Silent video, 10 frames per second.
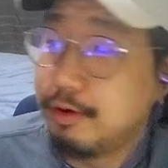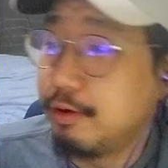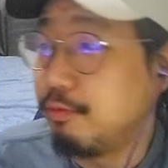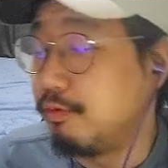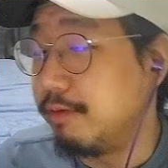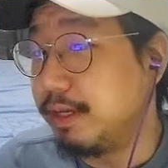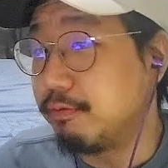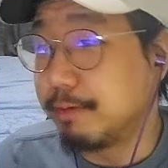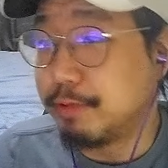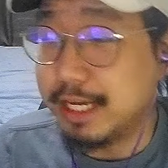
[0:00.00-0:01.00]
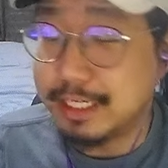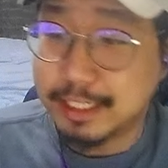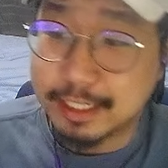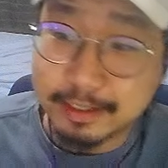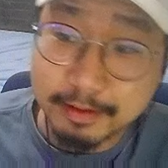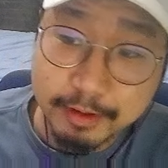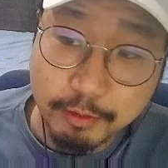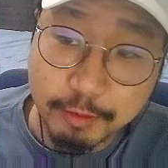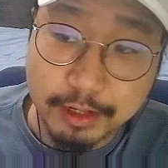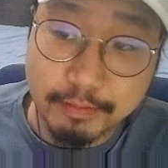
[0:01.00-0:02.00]
would be replacing,
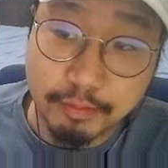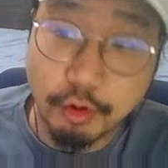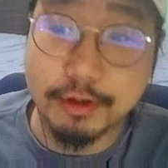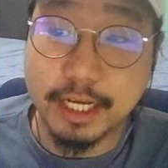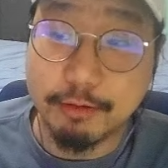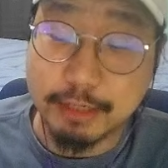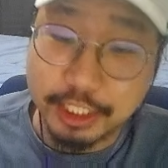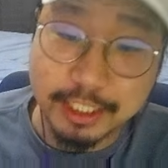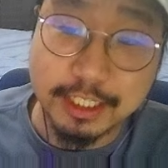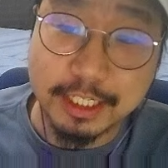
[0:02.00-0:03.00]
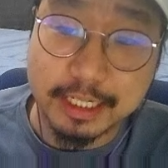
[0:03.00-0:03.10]
well, Mornier with Chisa.